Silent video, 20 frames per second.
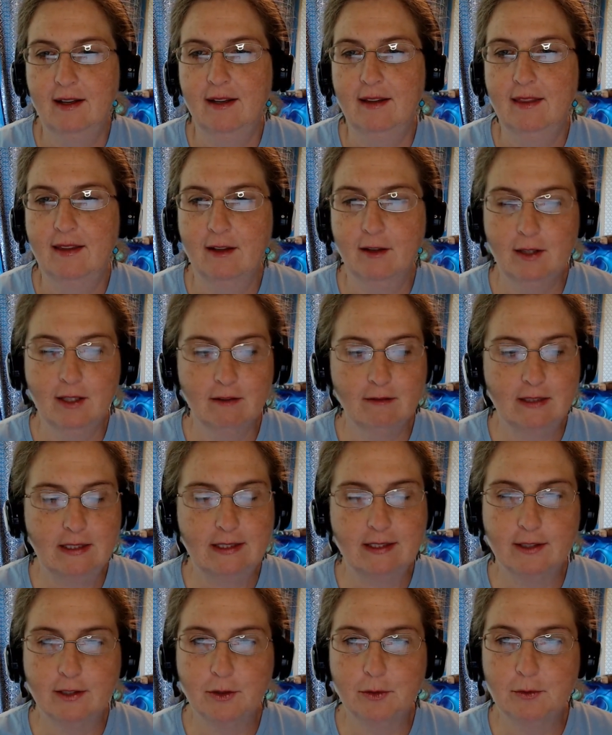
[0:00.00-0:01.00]
The only
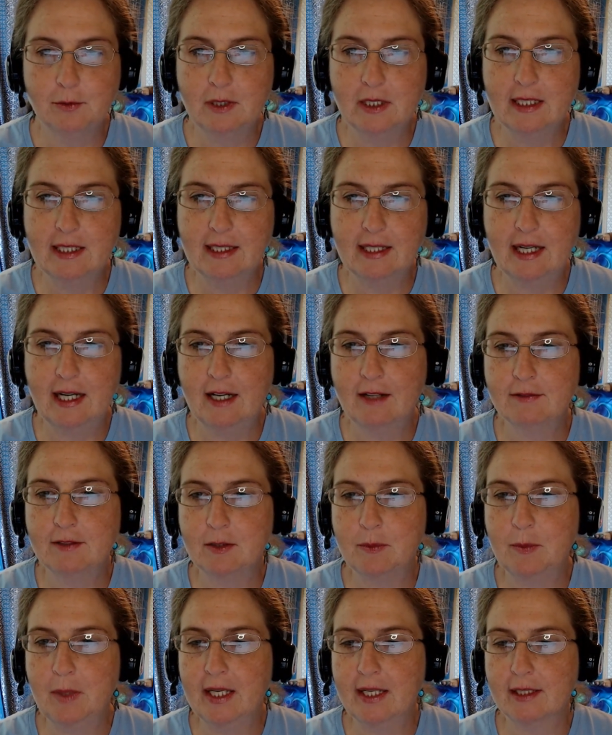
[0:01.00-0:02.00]
reason you really have to
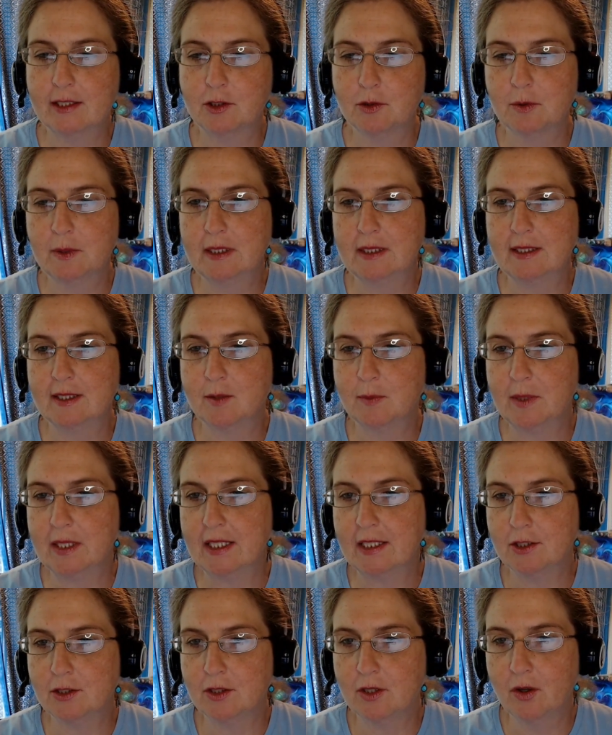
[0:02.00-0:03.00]
make a choice is
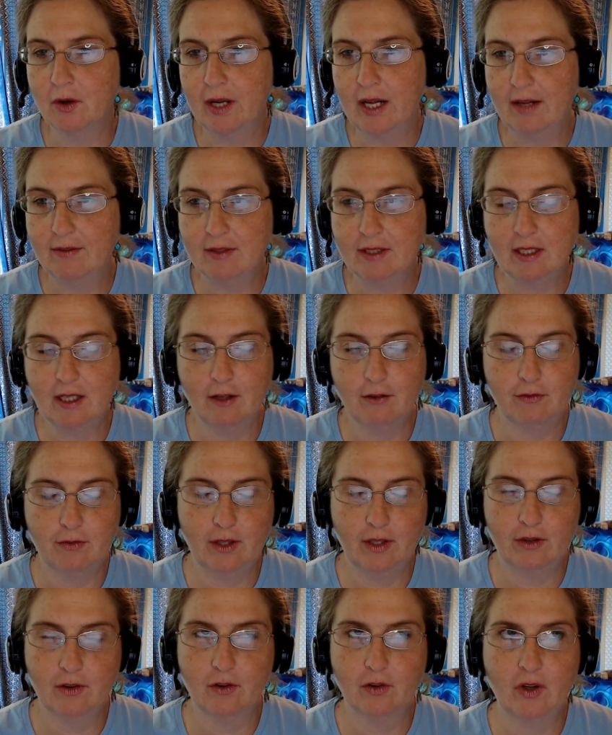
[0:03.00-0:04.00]
because you don't have enough
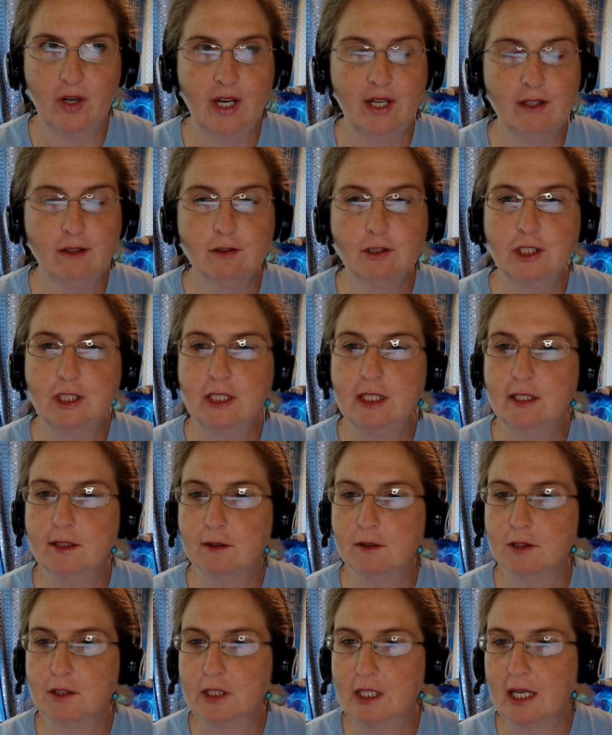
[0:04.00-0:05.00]
either energy
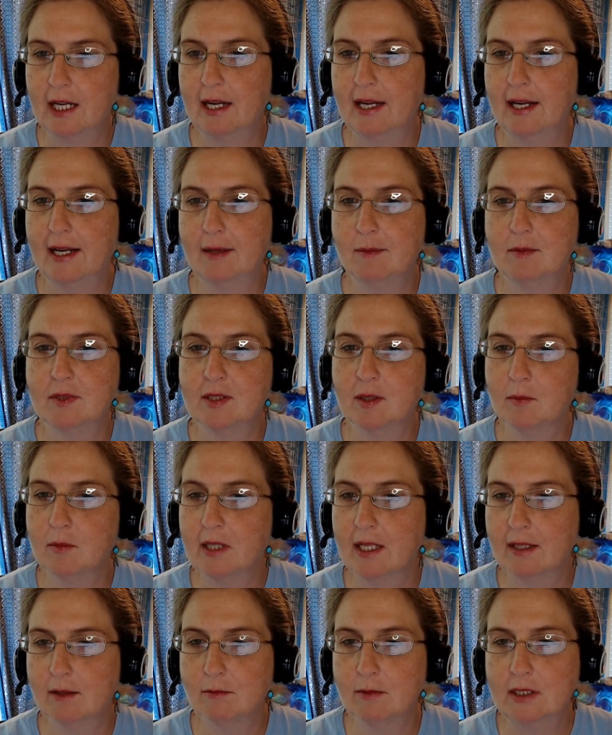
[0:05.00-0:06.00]
or time, some
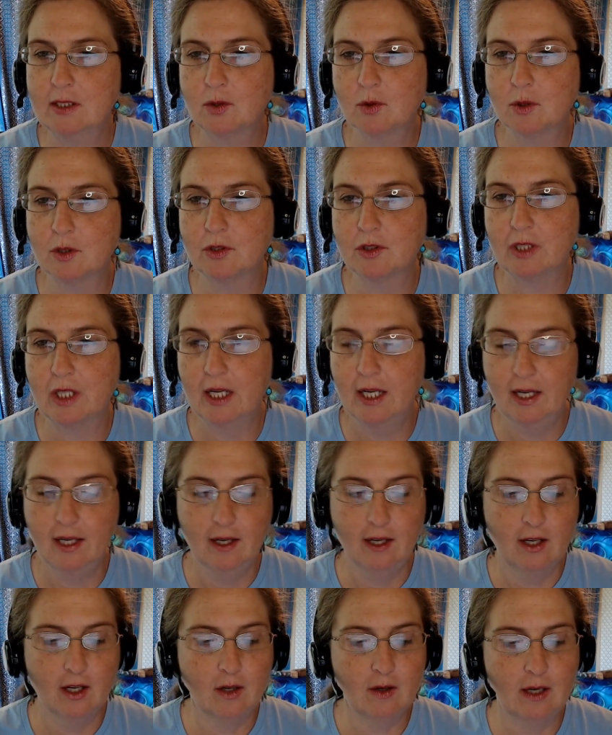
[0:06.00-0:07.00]
kind of resource.
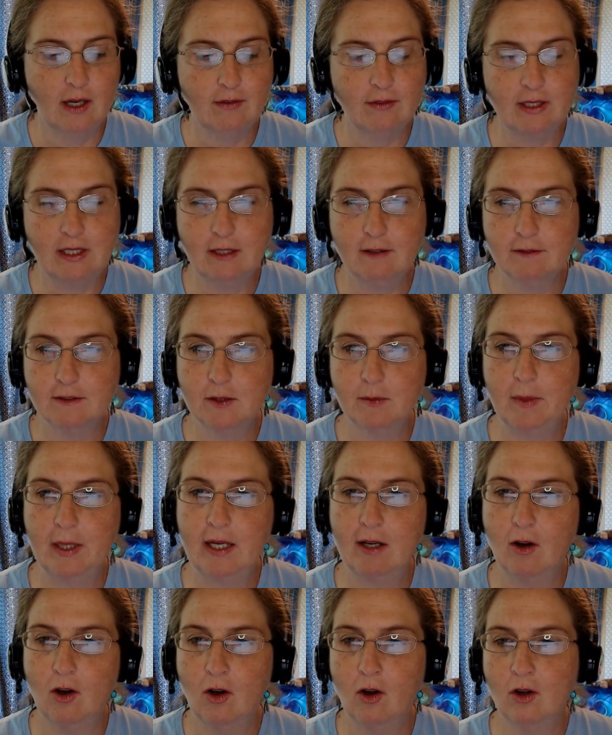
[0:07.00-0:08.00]
You don't have enough to
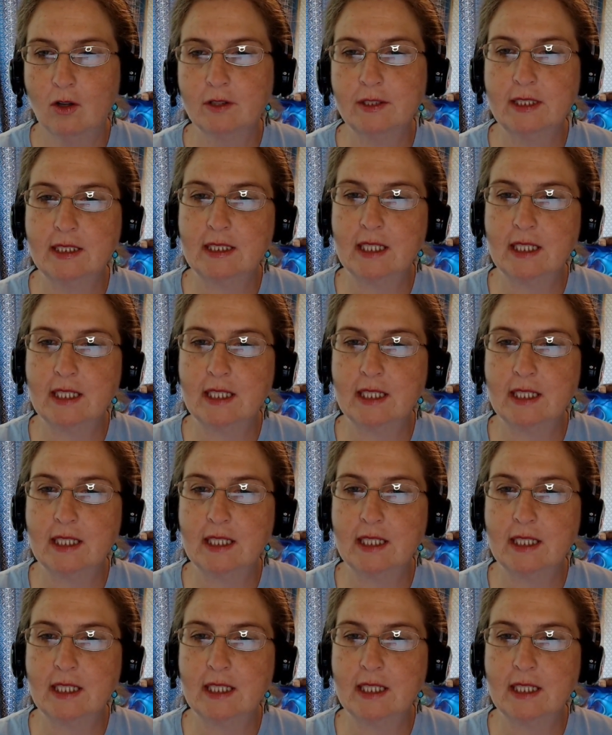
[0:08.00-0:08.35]
make all these